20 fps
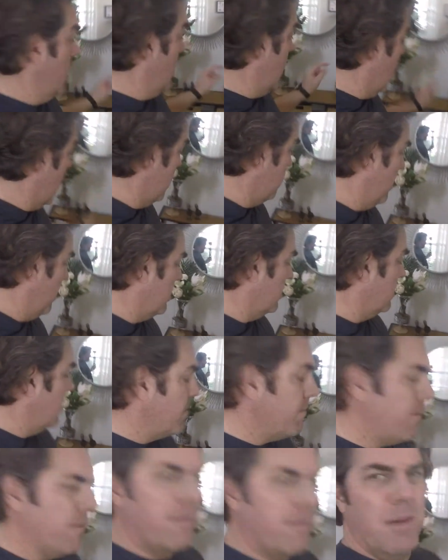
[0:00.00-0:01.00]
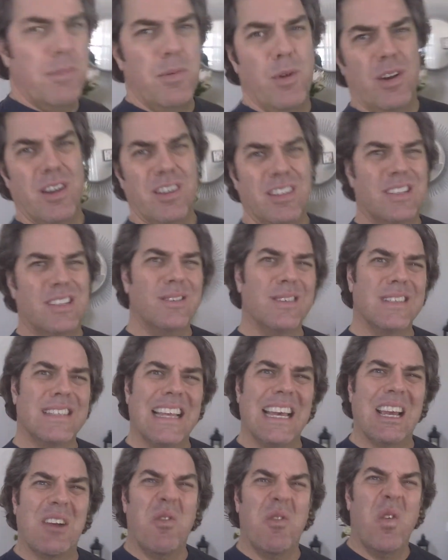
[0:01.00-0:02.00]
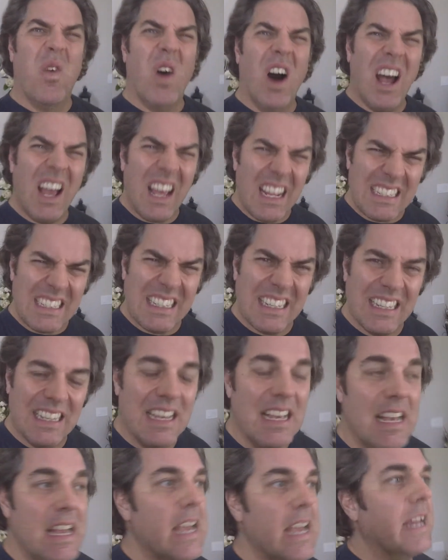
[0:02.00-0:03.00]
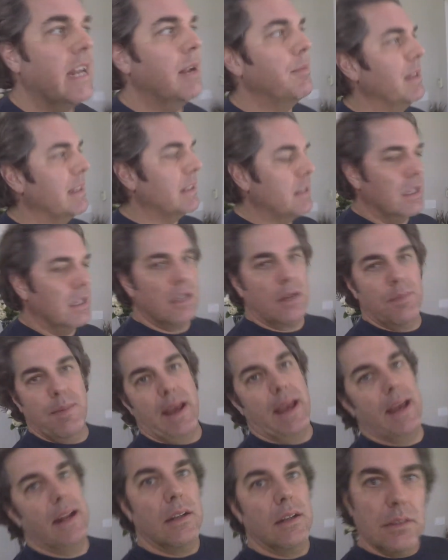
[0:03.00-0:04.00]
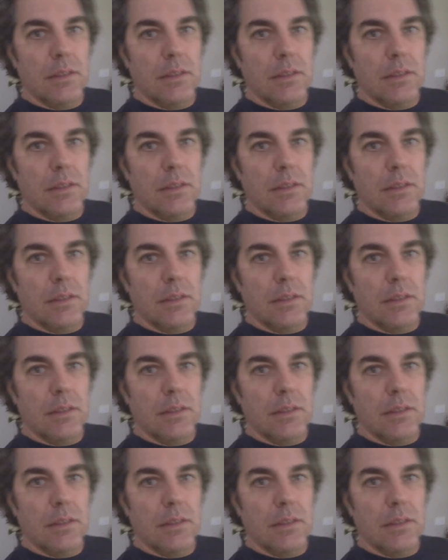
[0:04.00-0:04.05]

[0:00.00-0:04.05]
I bought it for February, and she was like, what? And I'm like, look, man,